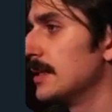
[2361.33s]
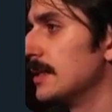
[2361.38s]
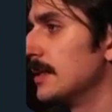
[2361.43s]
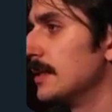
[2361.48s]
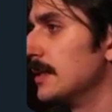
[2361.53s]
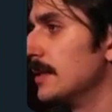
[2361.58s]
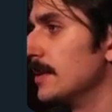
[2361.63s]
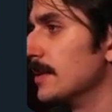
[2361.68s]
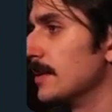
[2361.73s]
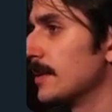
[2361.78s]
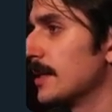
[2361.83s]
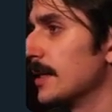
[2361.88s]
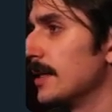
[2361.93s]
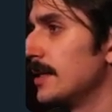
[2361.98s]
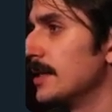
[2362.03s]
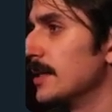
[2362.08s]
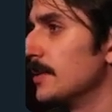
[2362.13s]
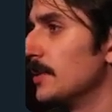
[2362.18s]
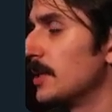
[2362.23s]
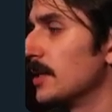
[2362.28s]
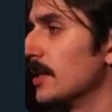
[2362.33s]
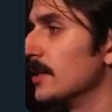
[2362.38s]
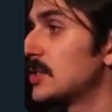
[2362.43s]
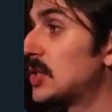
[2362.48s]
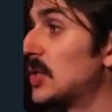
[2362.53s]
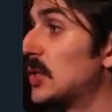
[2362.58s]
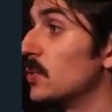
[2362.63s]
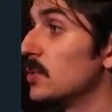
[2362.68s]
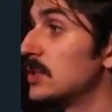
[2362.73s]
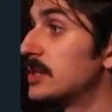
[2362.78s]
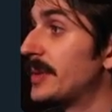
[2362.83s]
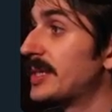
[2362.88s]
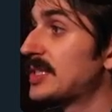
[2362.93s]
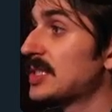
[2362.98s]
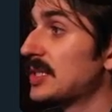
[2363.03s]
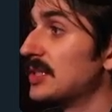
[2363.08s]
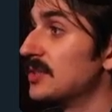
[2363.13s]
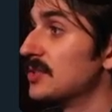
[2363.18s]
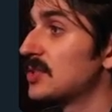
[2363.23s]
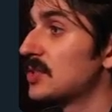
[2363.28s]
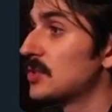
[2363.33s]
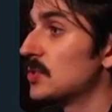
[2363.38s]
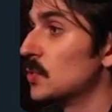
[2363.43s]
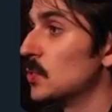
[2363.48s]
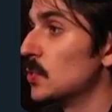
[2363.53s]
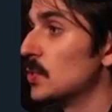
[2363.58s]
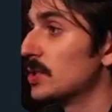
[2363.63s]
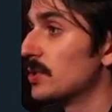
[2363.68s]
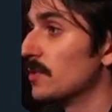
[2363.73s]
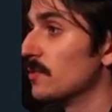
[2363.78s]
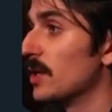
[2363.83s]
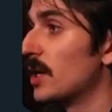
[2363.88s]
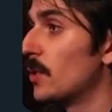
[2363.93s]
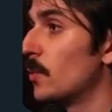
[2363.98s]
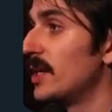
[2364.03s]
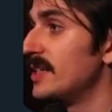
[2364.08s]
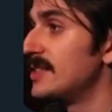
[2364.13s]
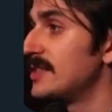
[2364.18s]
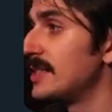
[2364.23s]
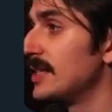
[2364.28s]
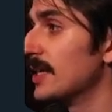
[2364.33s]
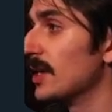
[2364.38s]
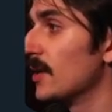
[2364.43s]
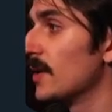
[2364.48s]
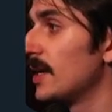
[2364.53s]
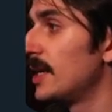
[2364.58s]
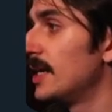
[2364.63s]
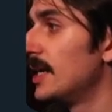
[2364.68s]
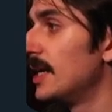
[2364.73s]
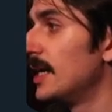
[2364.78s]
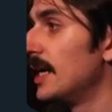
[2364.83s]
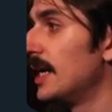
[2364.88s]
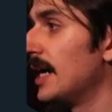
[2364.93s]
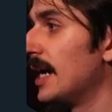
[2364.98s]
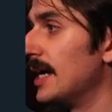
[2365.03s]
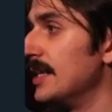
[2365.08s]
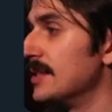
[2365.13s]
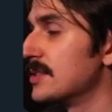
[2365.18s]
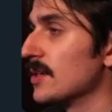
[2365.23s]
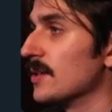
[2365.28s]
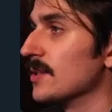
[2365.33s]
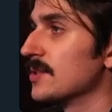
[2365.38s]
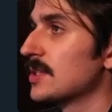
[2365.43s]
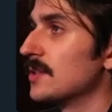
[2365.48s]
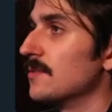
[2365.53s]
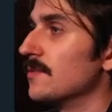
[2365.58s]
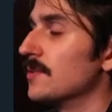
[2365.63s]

Okay, there we go. So it automatically installed the Railway CLI and it's asking for the